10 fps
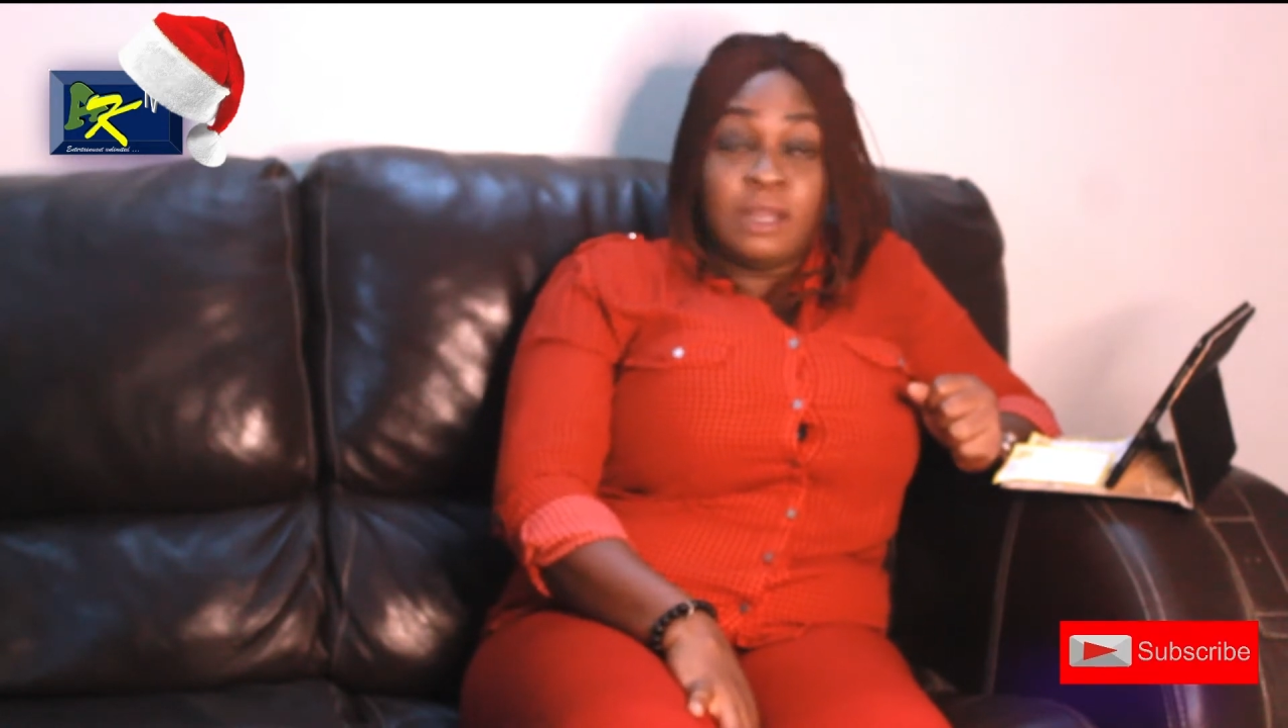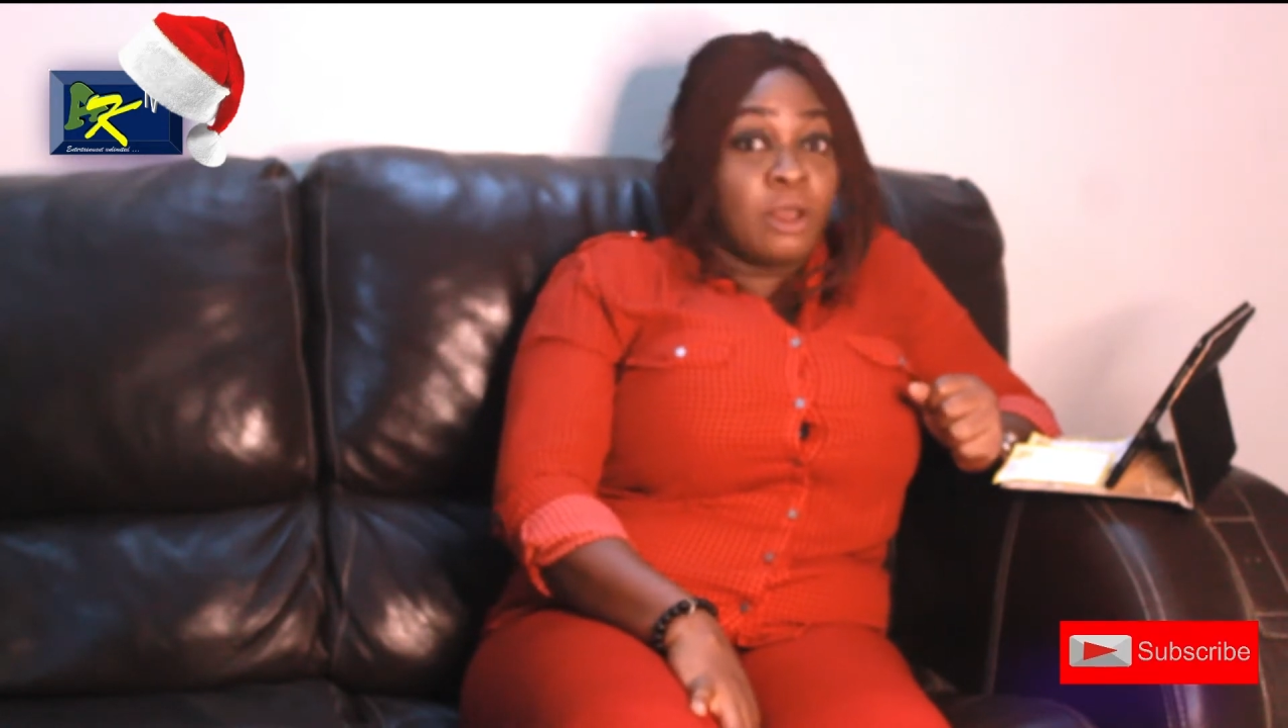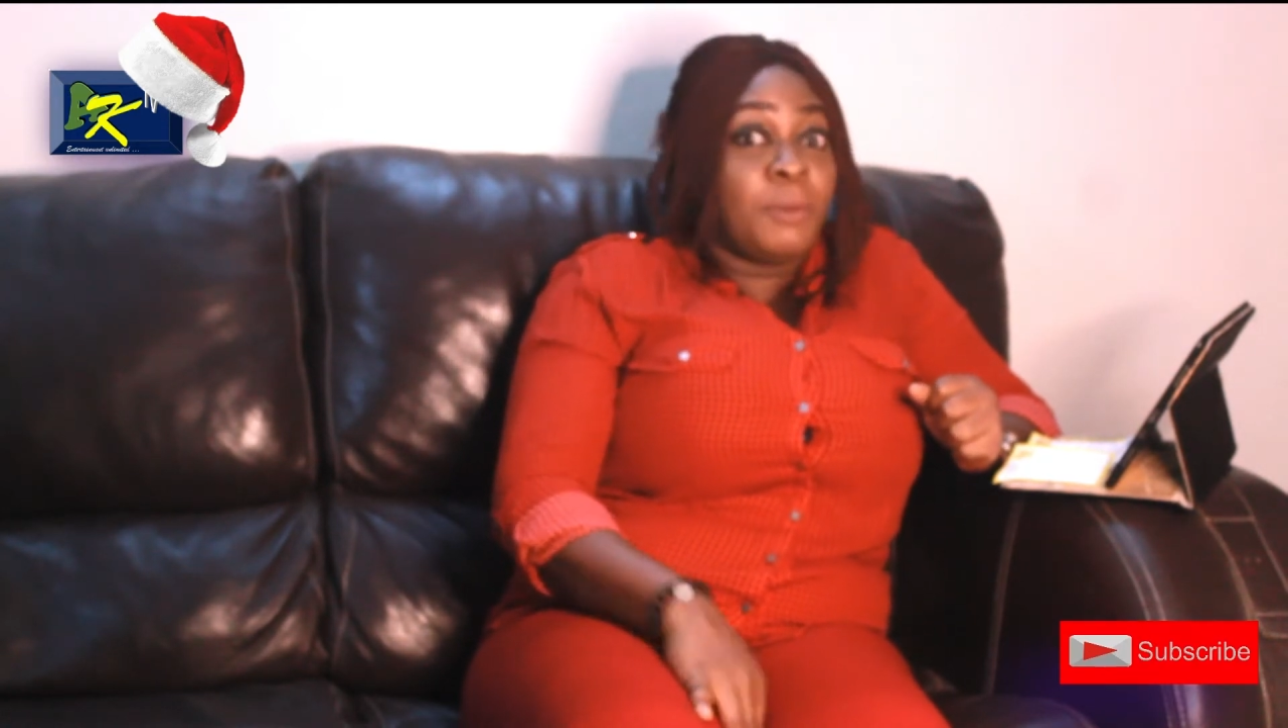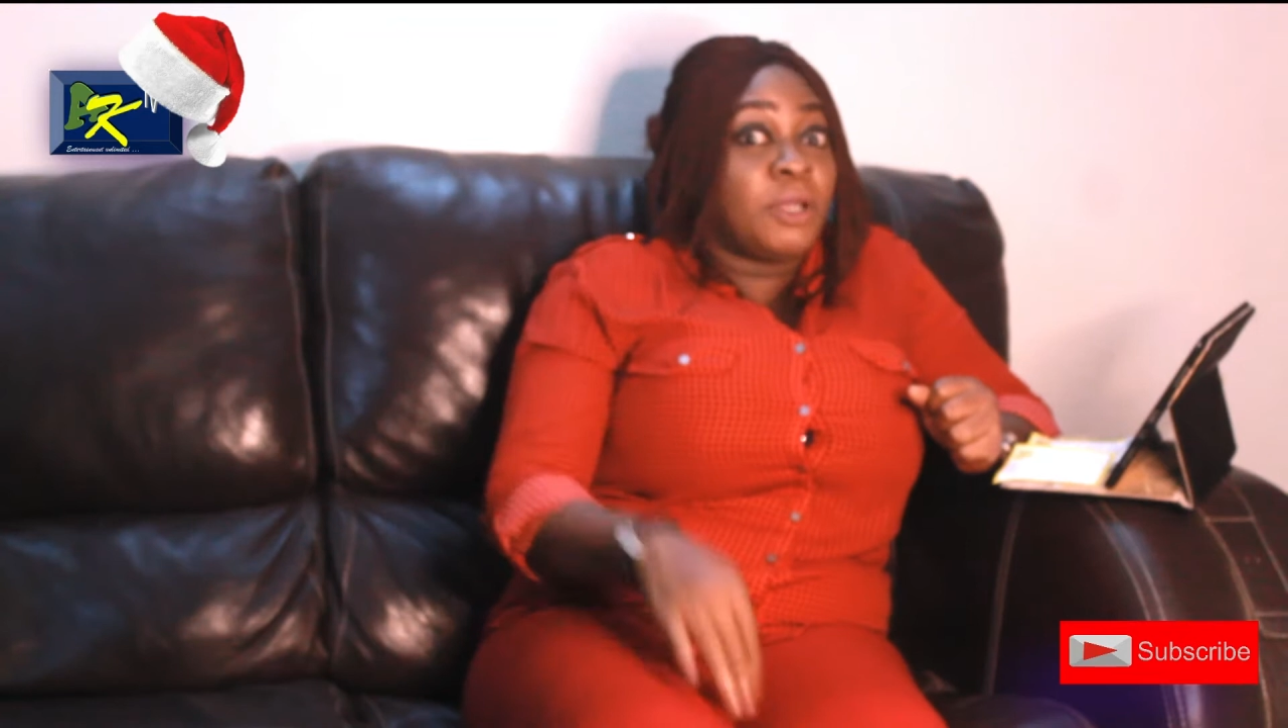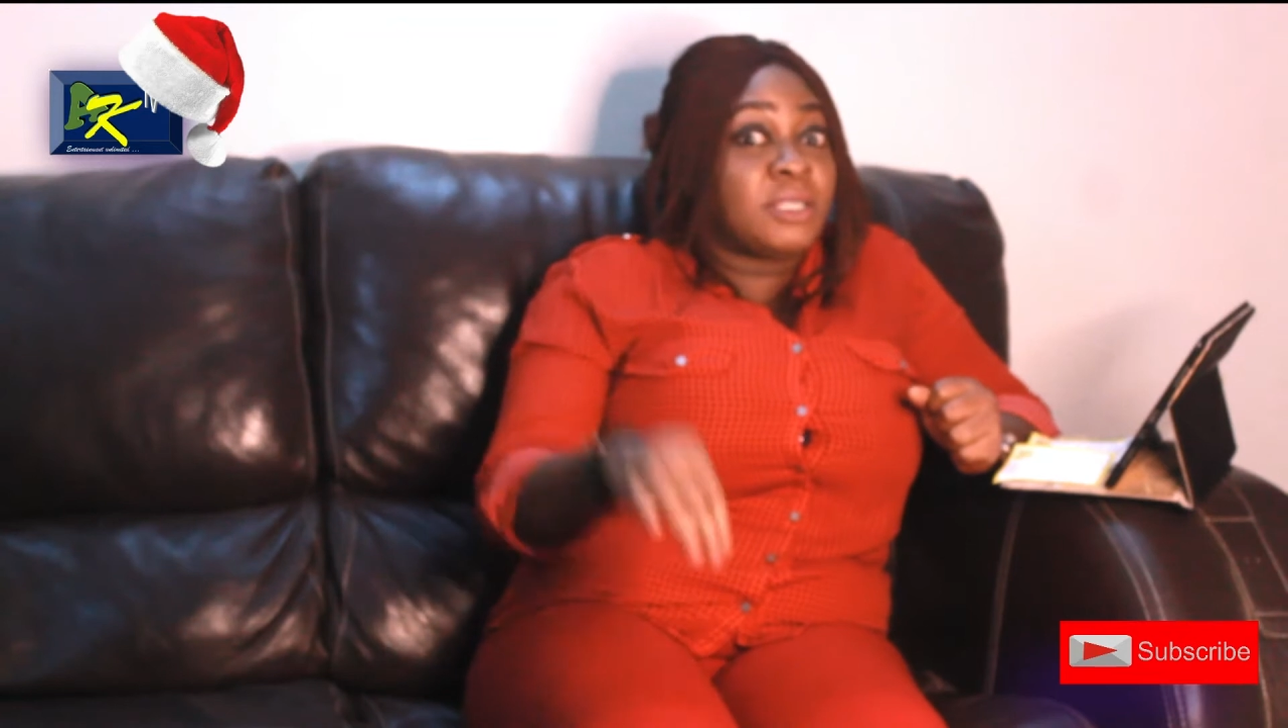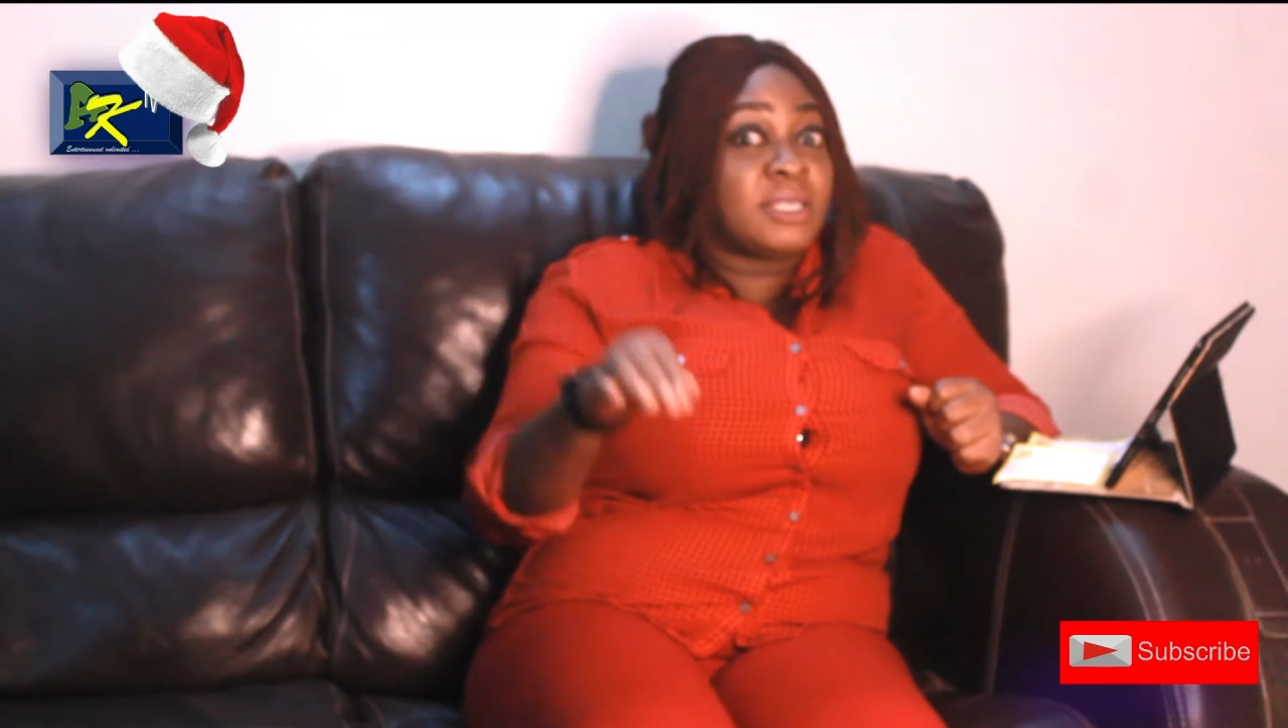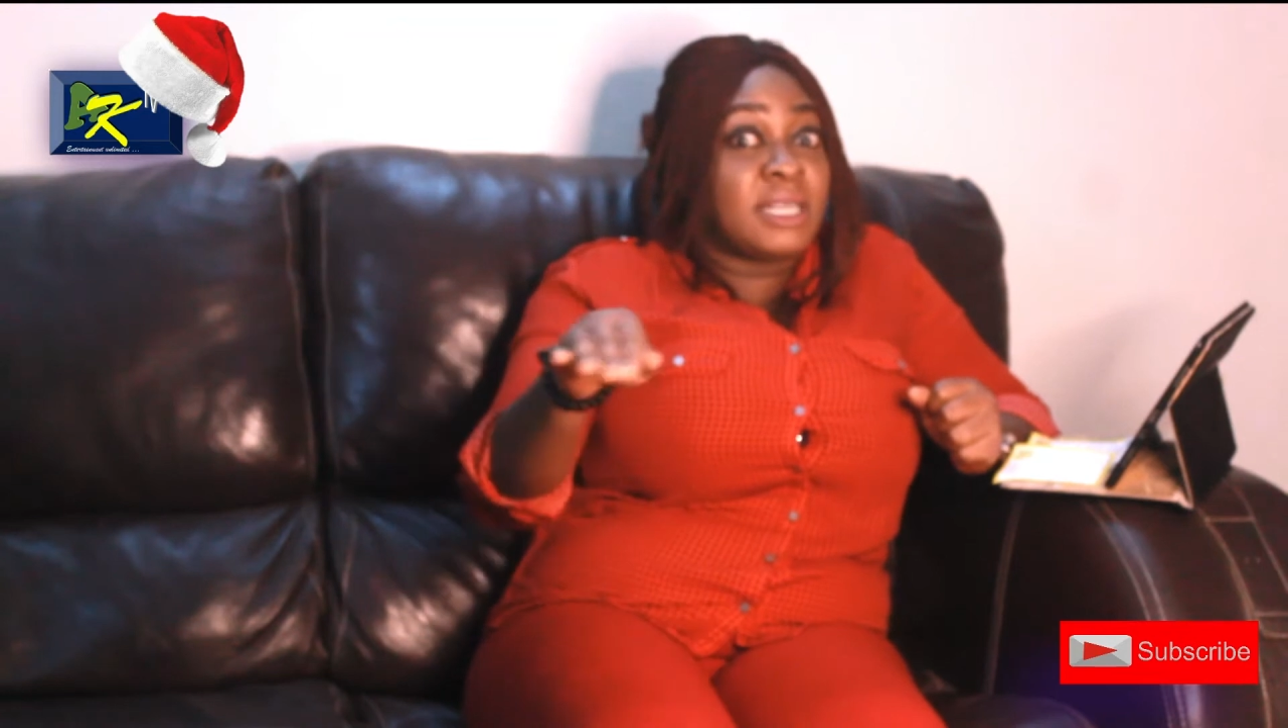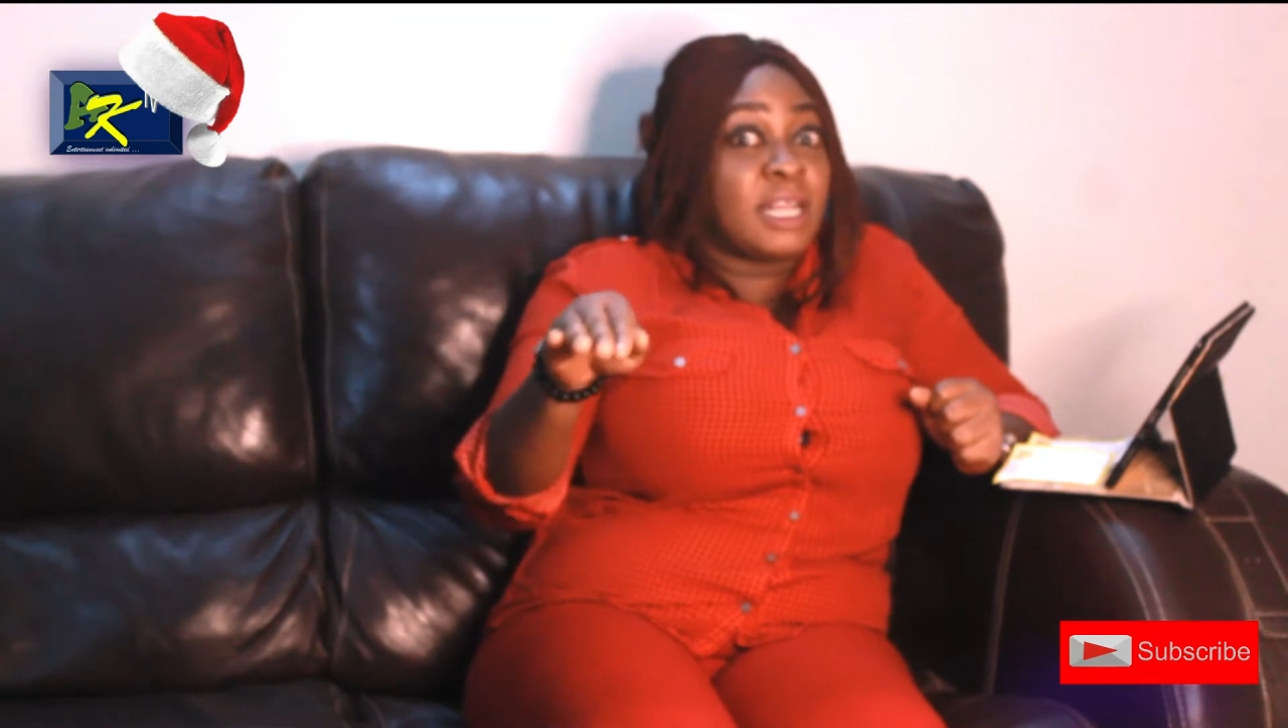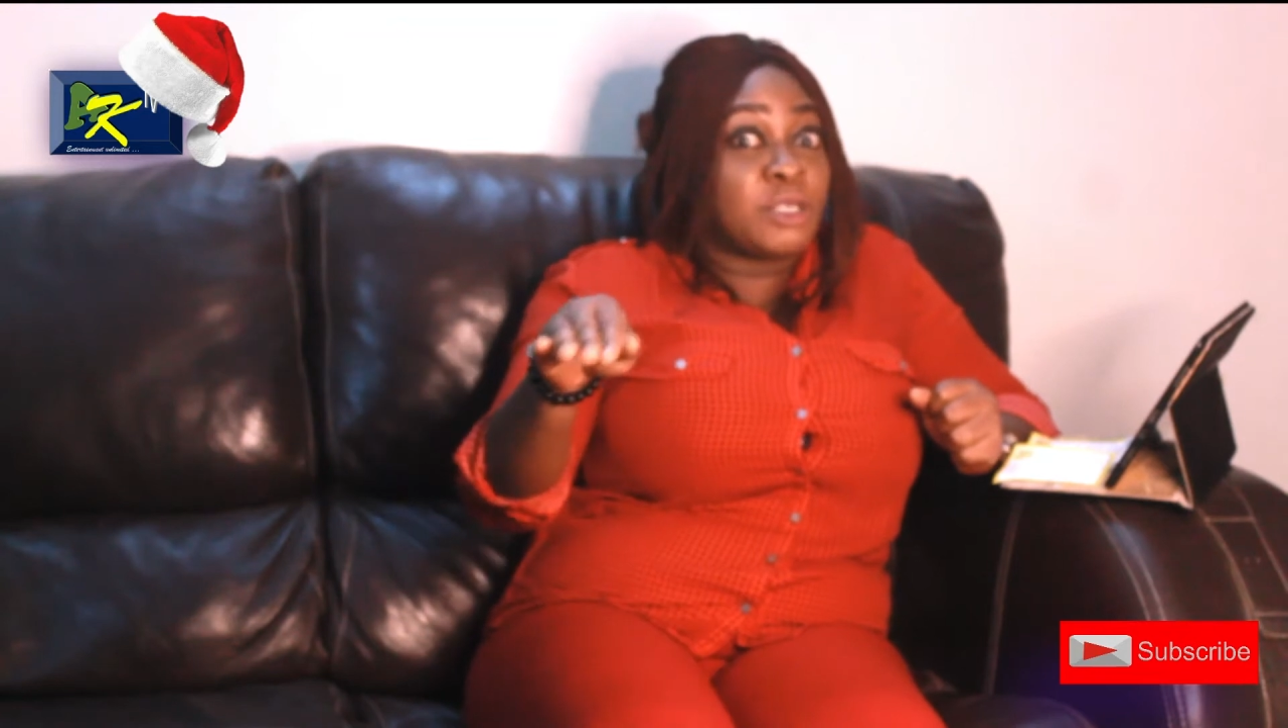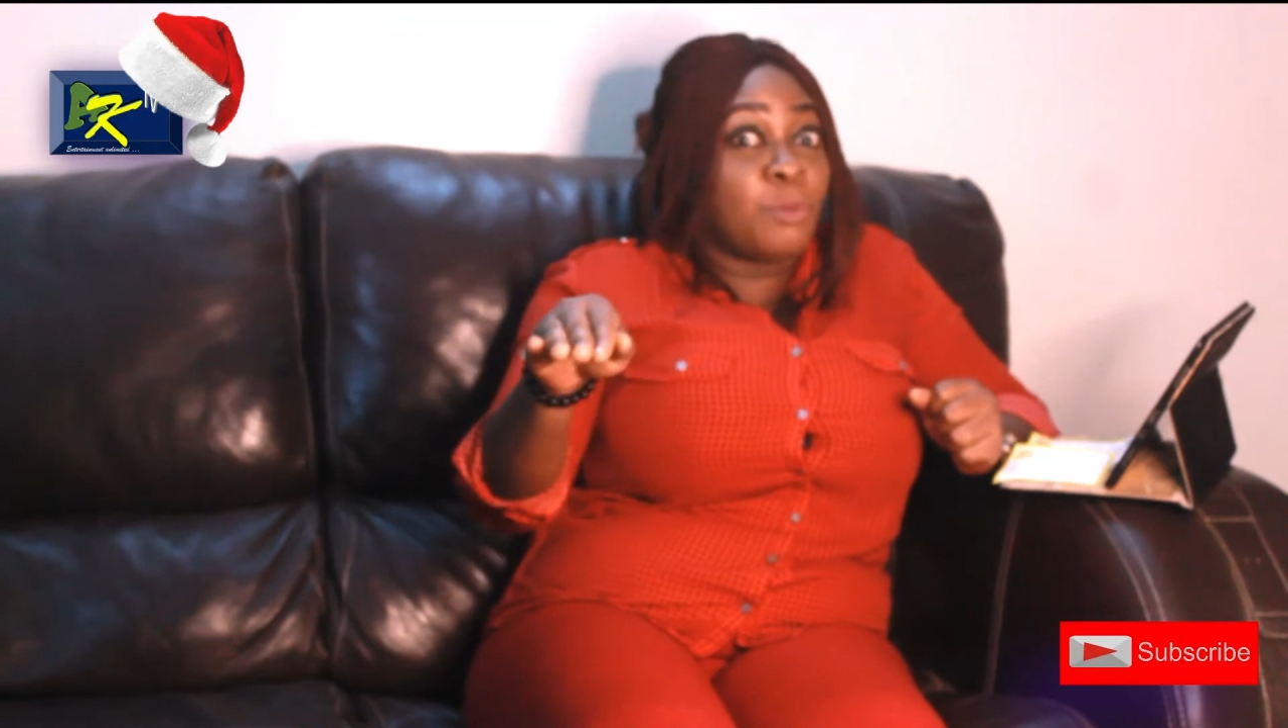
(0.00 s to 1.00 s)
Not be able to
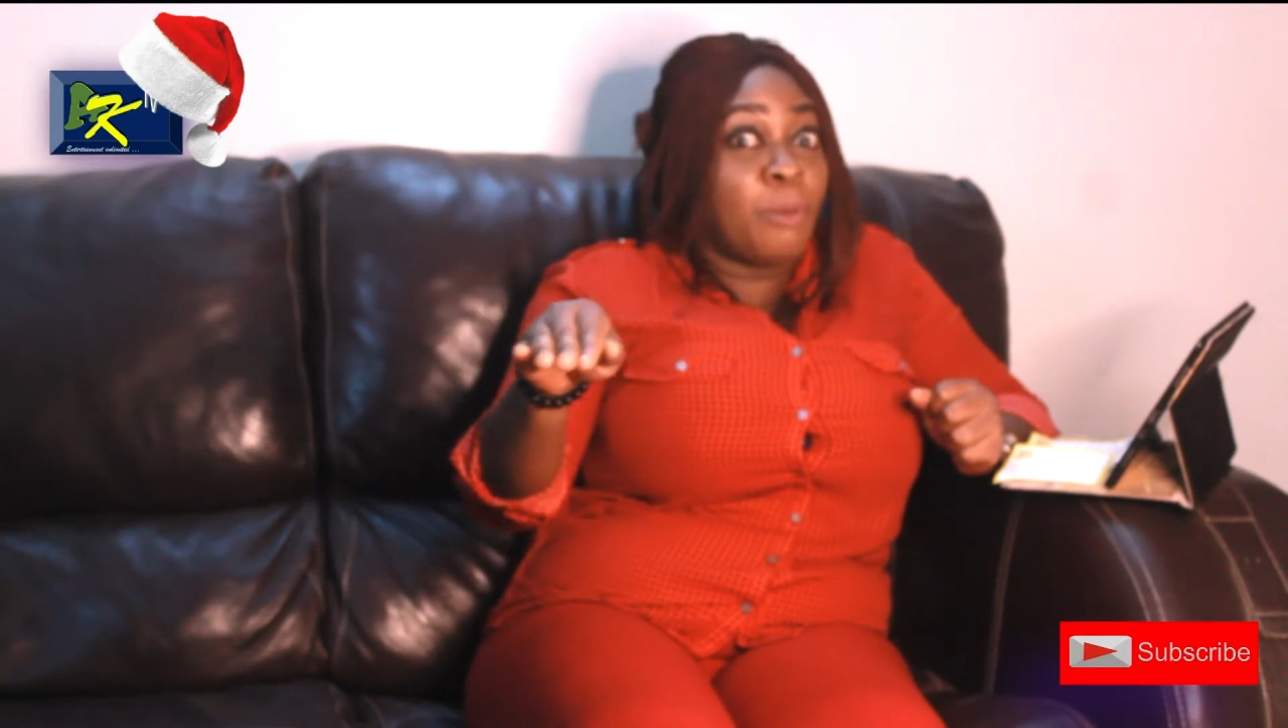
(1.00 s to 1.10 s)
say,